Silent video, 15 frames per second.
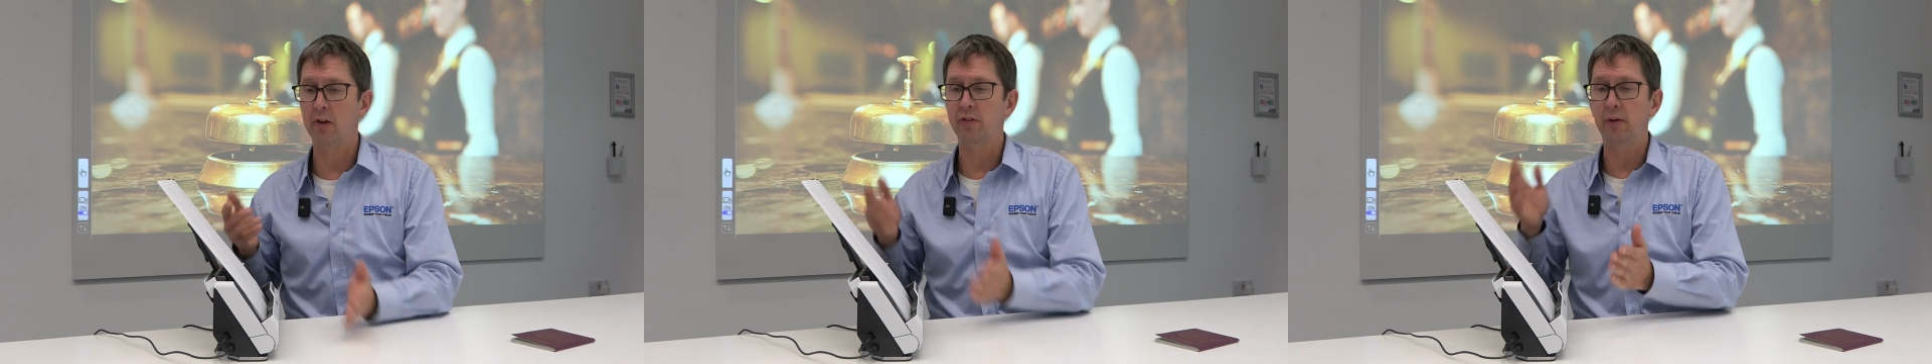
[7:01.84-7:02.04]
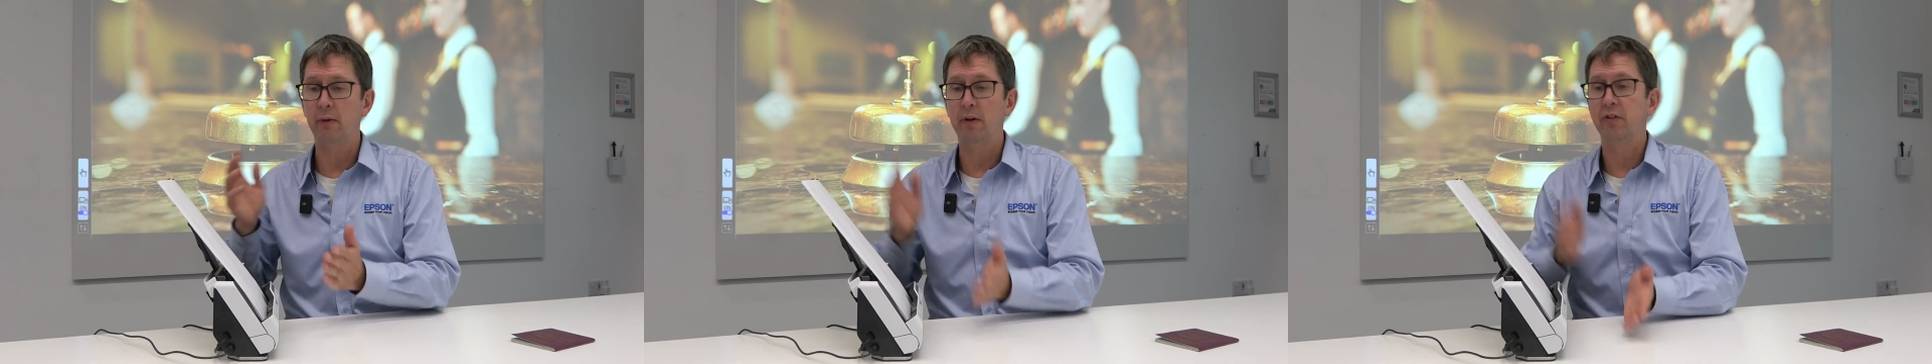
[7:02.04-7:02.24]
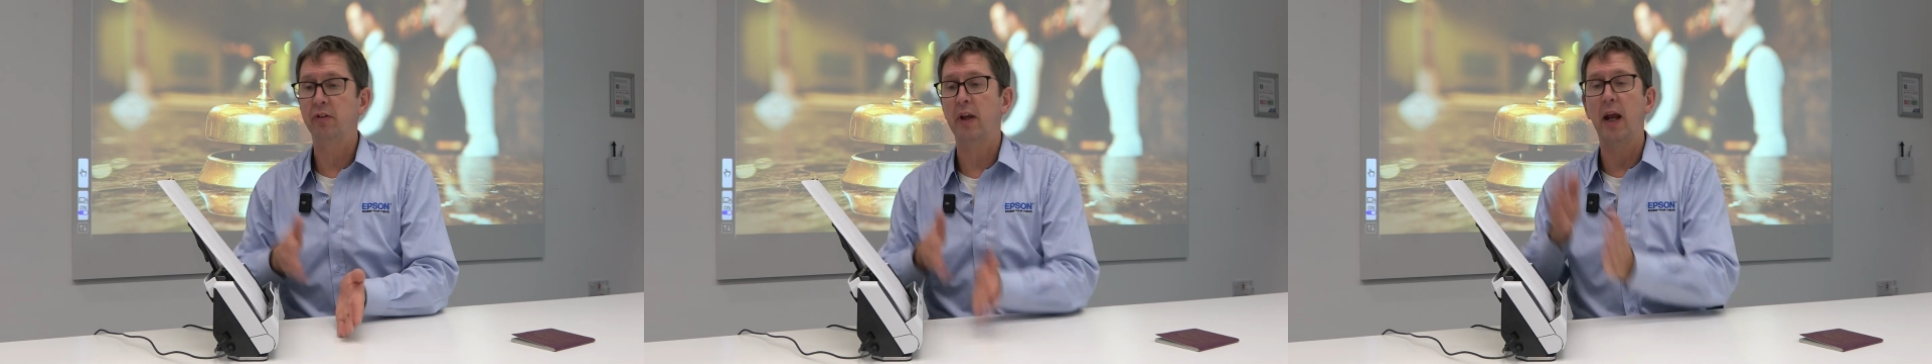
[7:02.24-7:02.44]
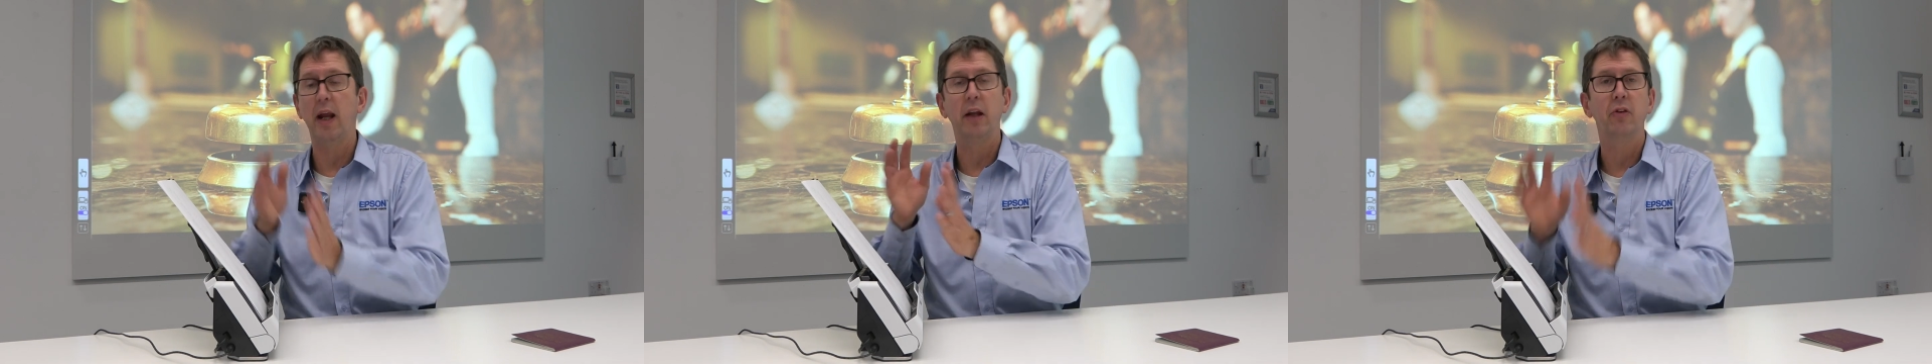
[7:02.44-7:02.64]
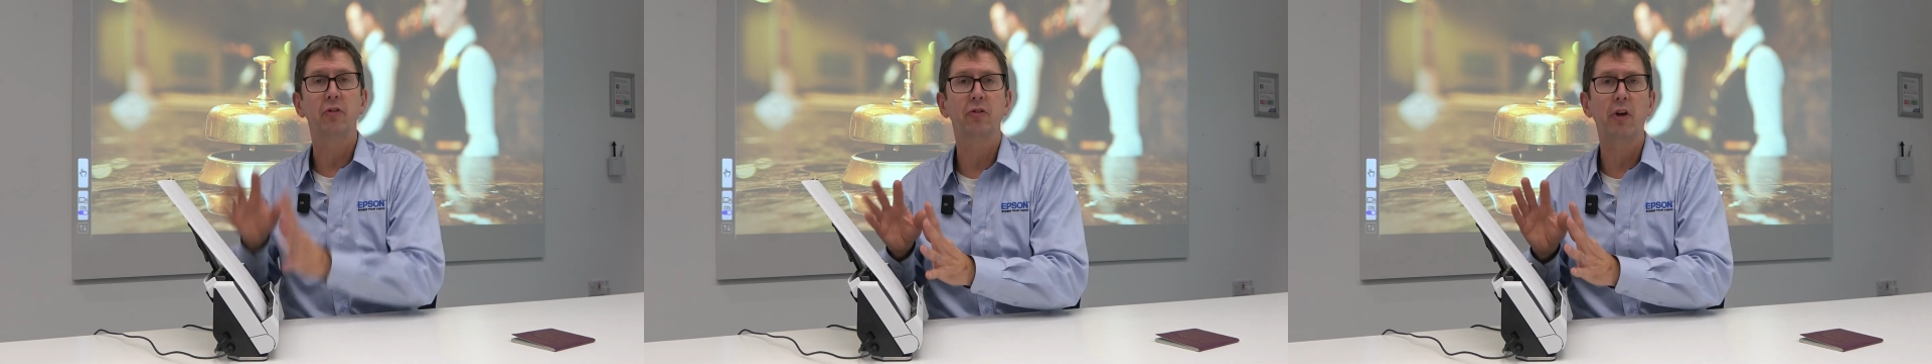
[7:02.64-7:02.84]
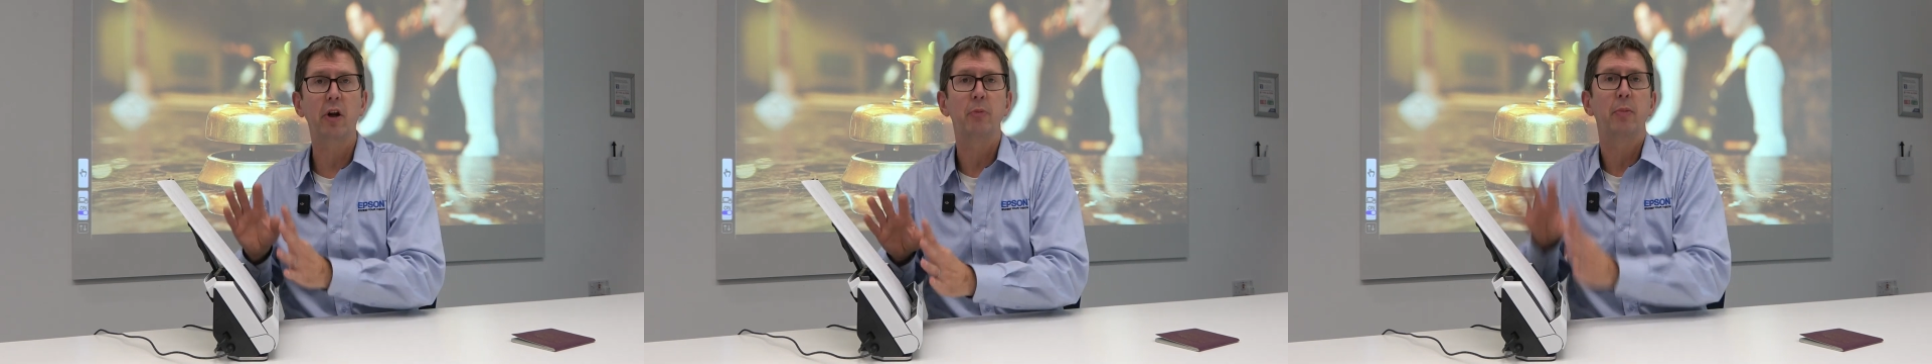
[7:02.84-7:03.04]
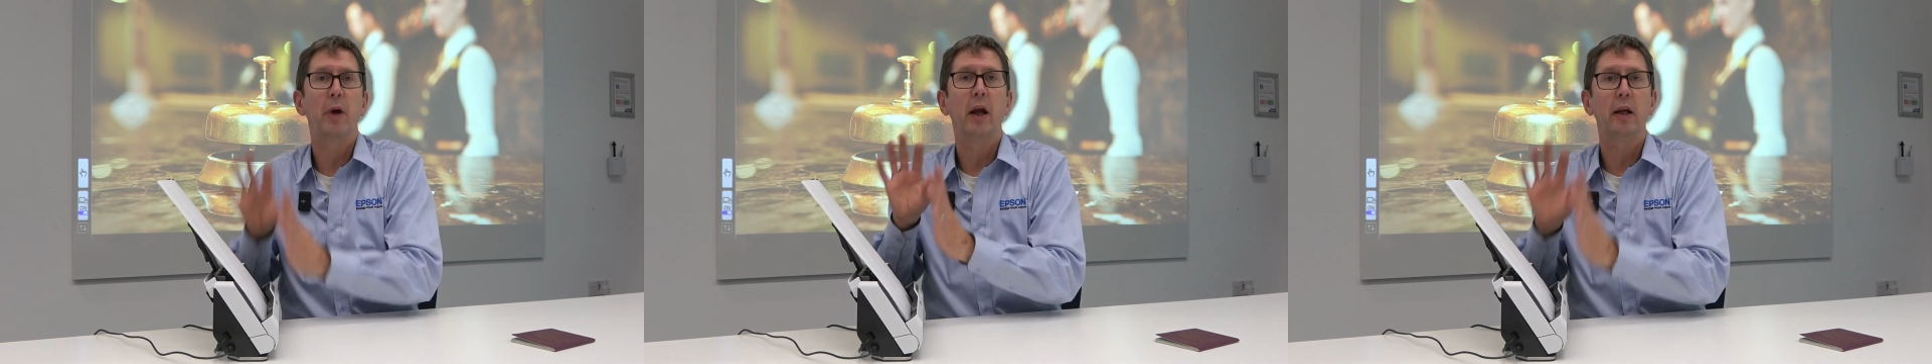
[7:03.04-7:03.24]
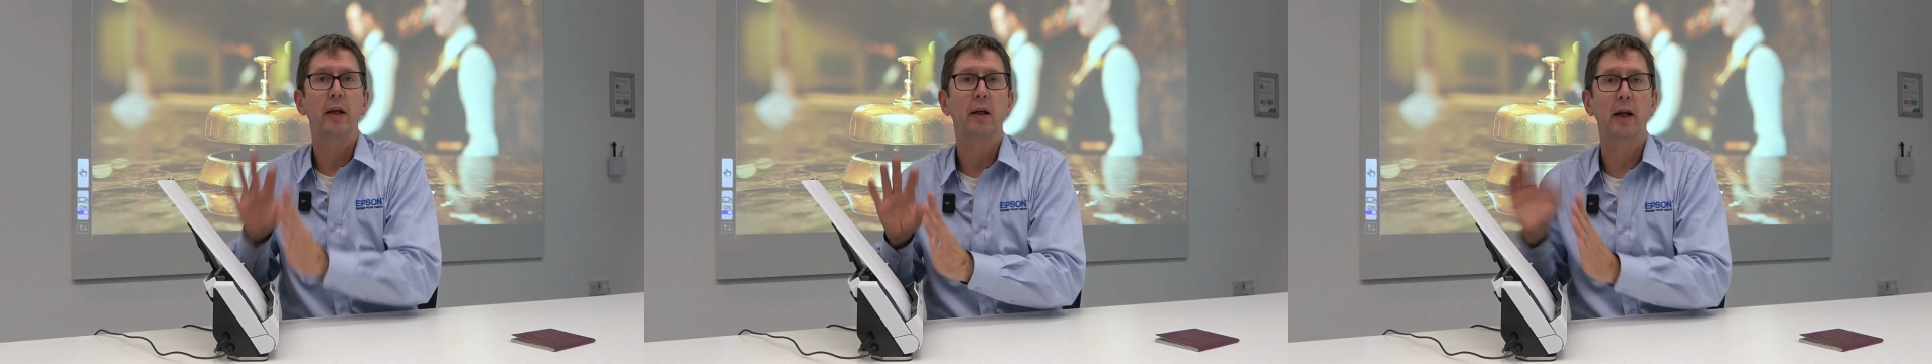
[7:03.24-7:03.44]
so it's scanning straight back and